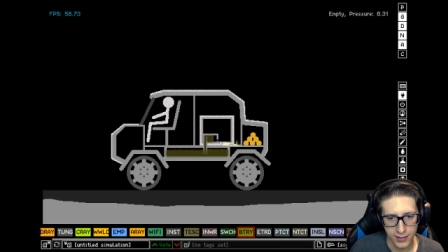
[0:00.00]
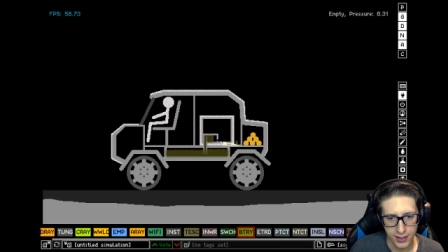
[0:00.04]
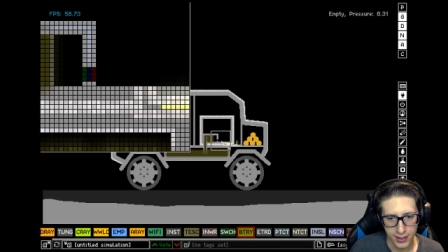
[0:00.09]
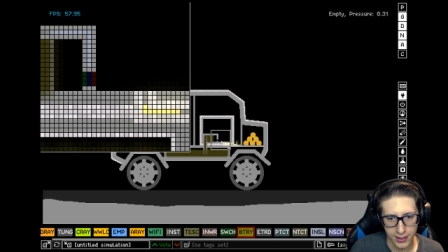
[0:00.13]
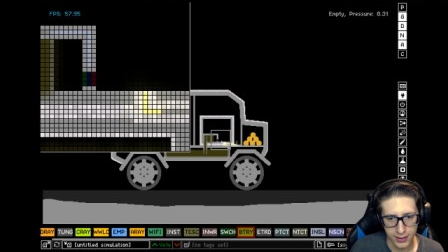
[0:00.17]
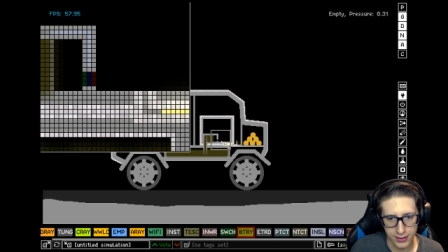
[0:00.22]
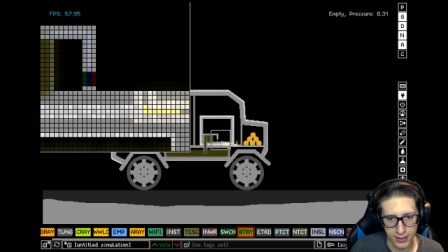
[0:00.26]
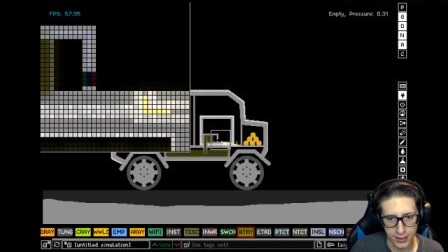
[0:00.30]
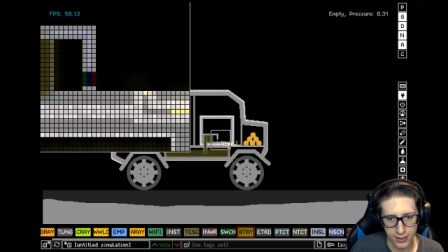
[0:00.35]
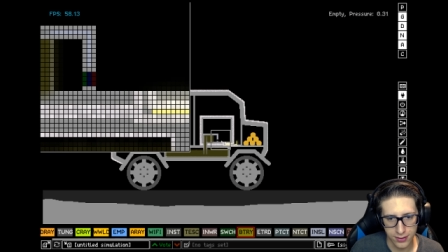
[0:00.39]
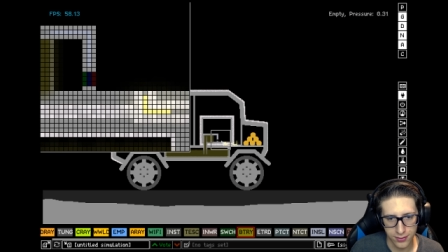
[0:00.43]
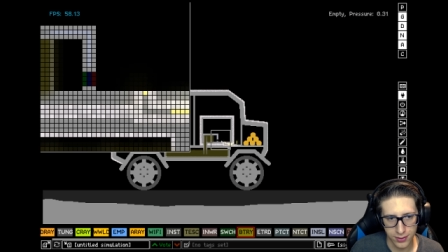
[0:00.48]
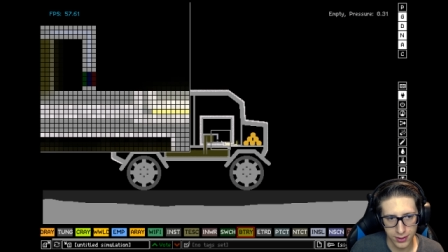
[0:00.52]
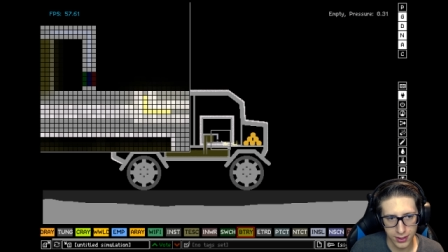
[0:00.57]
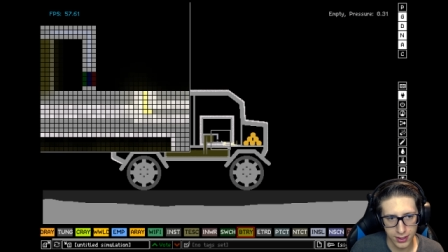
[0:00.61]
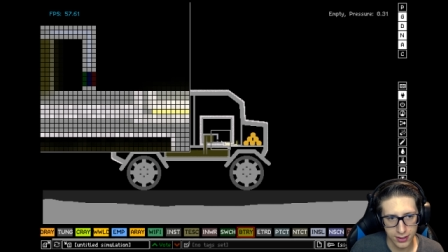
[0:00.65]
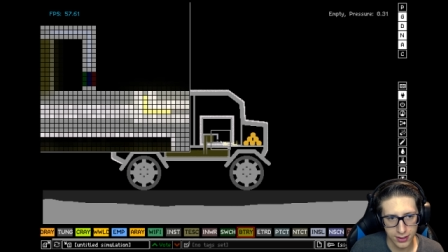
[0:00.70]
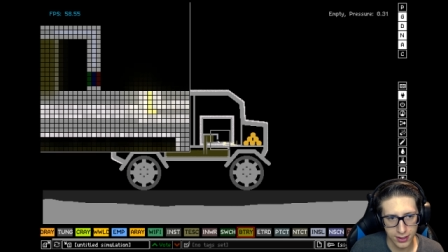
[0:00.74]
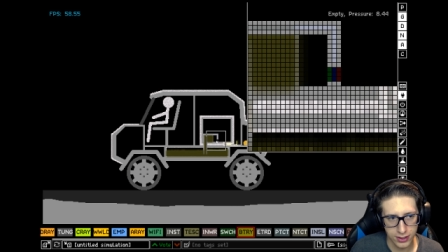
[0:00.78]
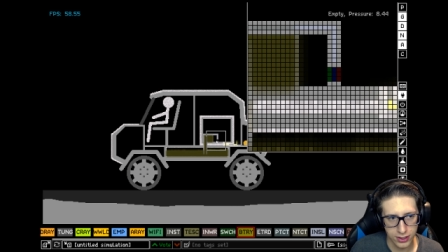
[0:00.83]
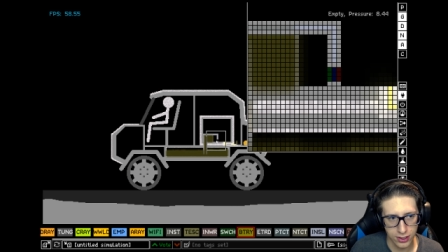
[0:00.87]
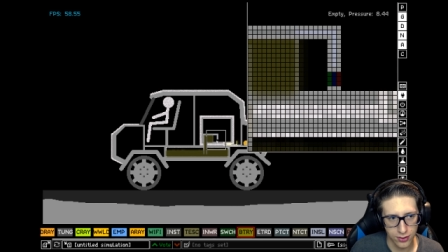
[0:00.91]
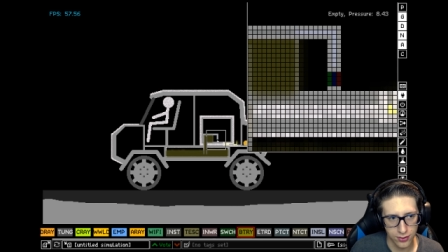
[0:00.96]
And then we're gonna
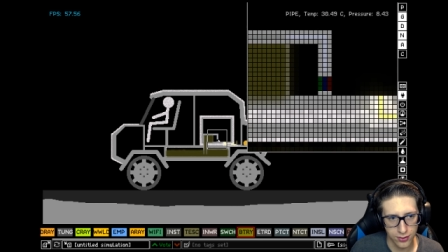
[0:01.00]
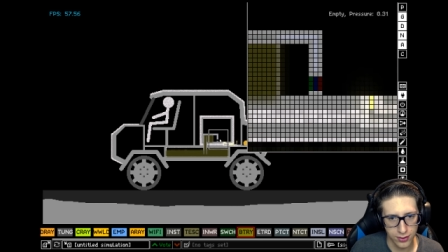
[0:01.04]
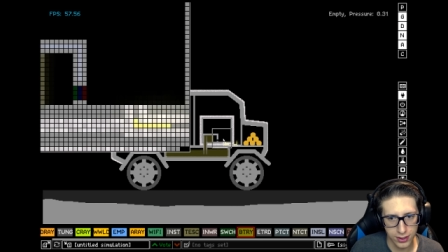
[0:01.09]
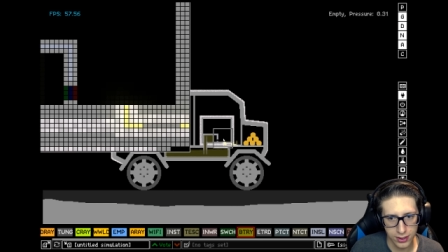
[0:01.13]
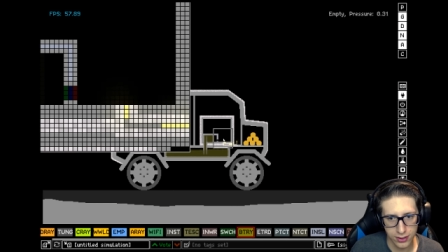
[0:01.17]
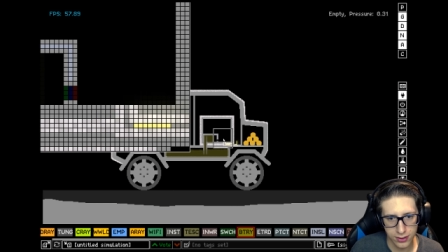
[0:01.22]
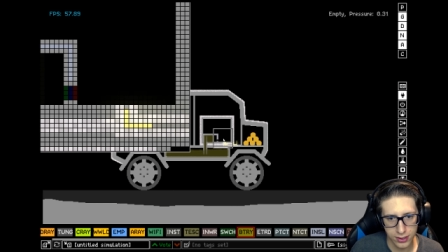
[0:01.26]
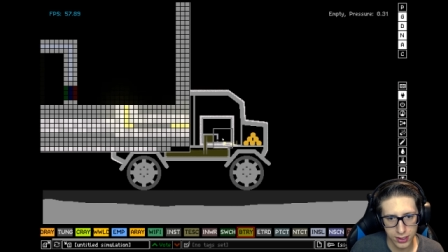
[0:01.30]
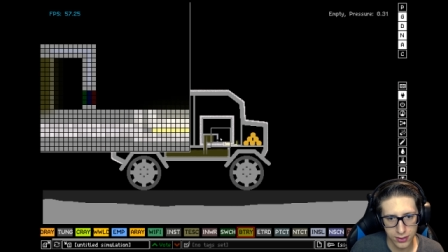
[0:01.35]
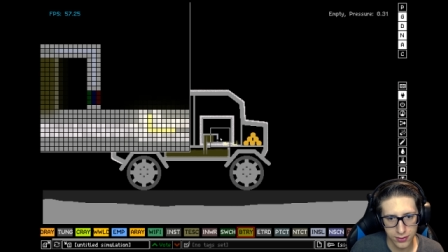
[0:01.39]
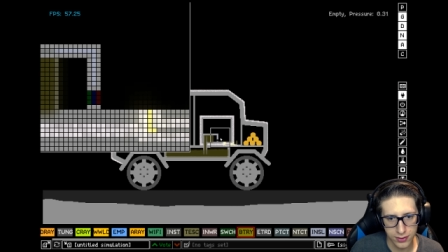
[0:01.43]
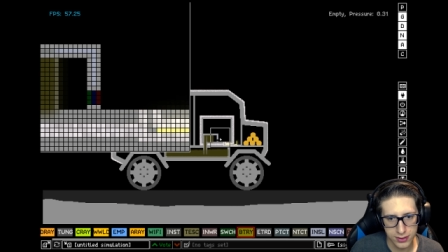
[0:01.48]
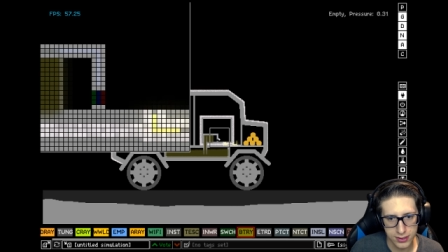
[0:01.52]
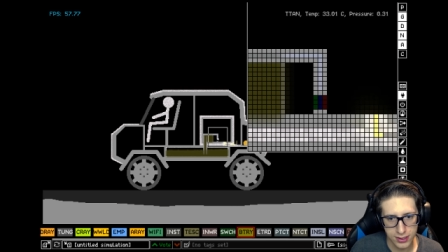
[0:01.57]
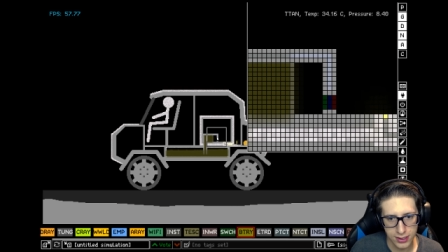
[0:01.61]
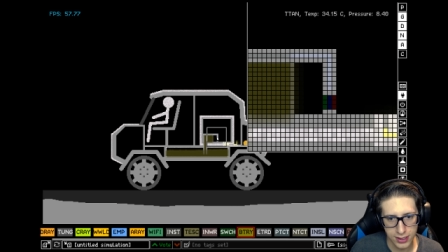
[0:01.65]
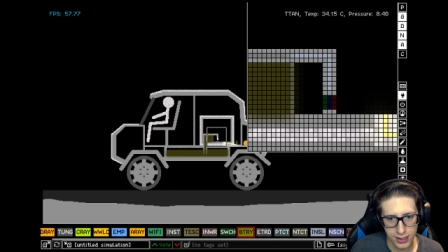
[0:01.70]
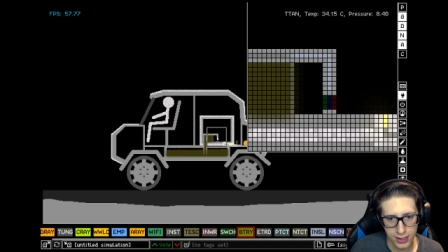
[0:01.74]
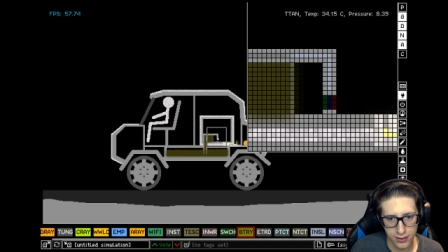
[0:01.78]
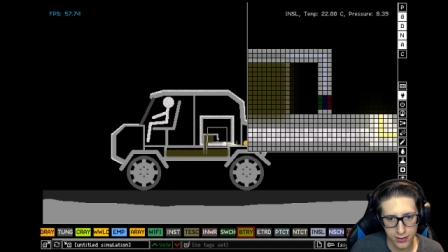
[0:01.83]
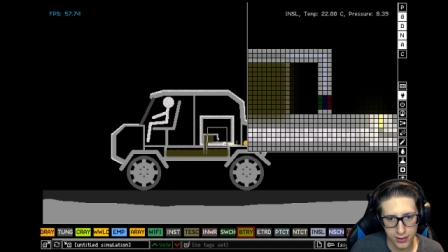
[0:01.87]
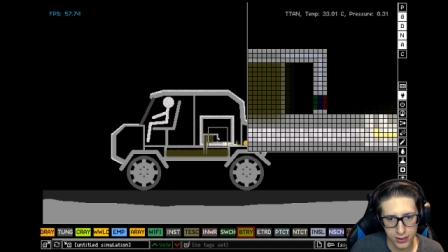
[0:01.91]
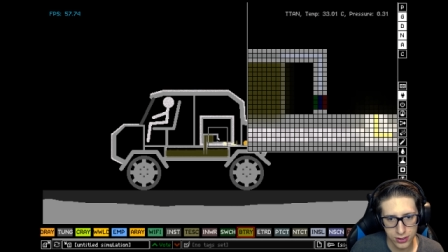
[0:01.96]
let the oil go into
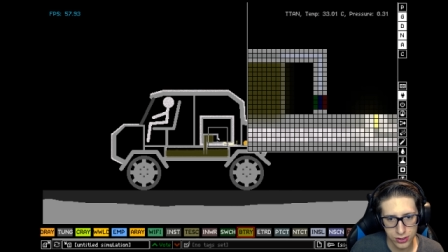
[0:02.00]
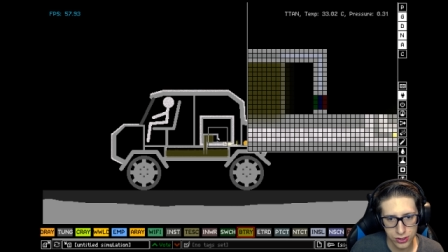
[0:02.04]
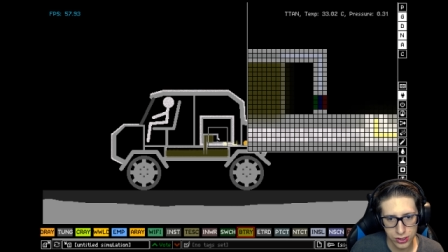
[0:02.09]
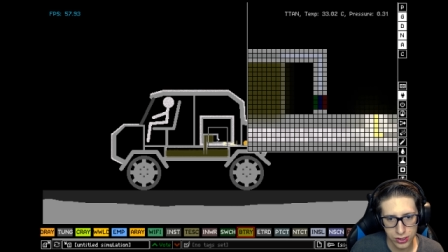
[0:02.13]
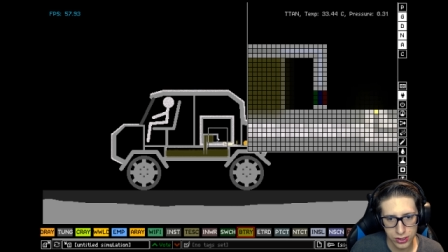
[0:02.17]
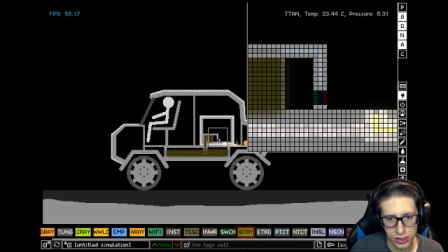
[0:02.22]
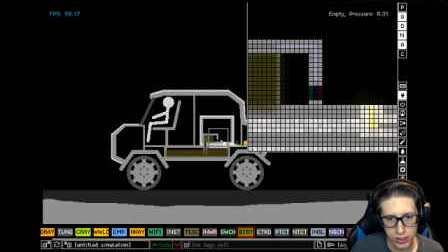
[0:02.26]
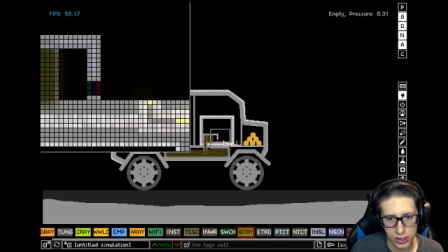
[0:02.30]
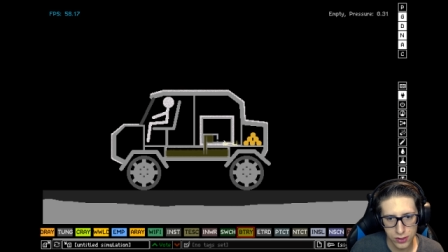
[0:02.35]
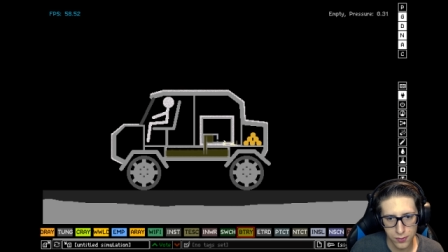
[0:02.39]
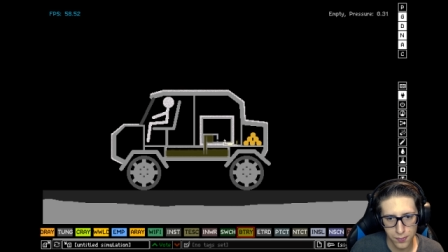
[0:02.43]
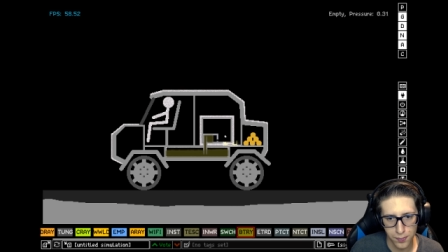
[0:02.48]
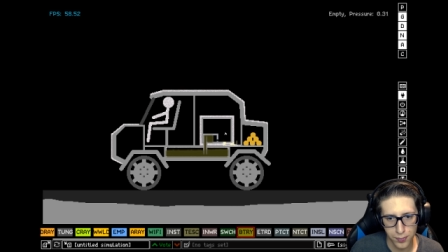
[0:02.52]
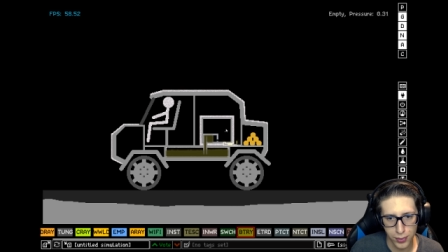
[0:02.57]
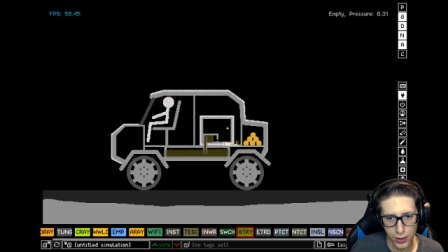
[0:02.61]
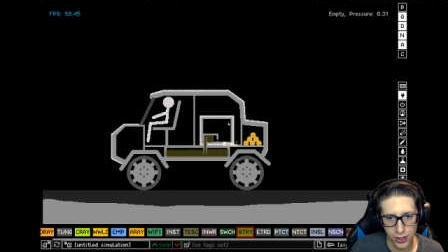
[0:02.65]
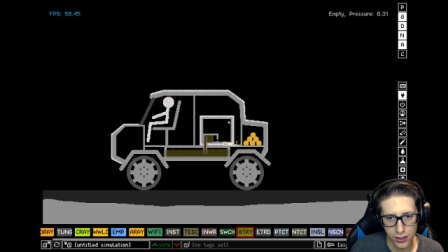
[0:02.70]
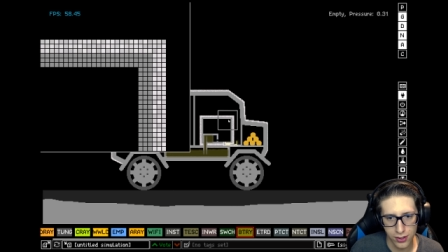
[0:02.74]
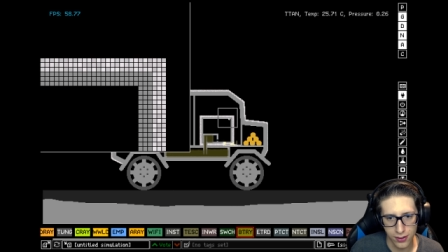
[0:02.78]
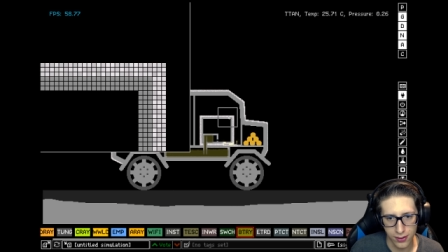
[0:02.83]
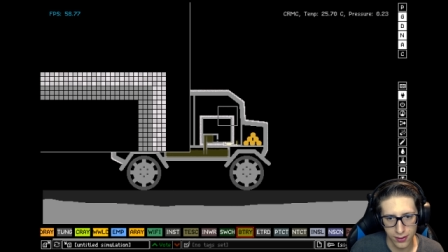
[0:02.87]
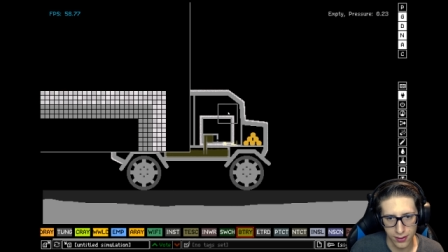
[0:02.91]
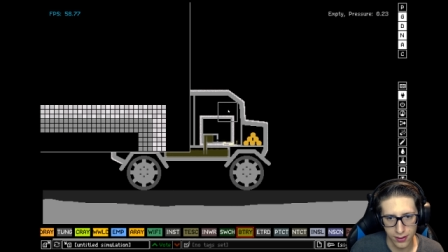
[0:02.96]
there, and it should just
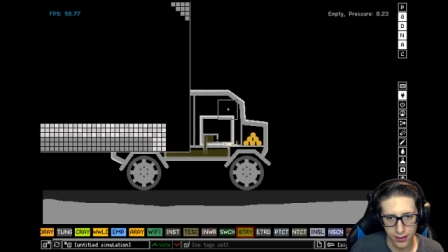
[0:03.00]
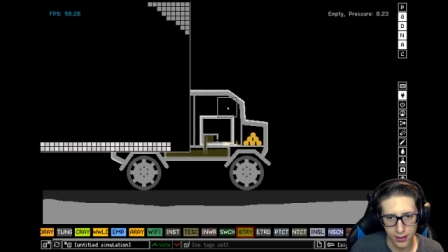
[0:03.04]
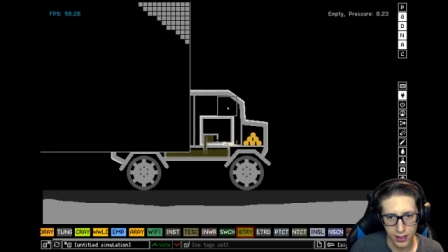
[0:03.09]
burn.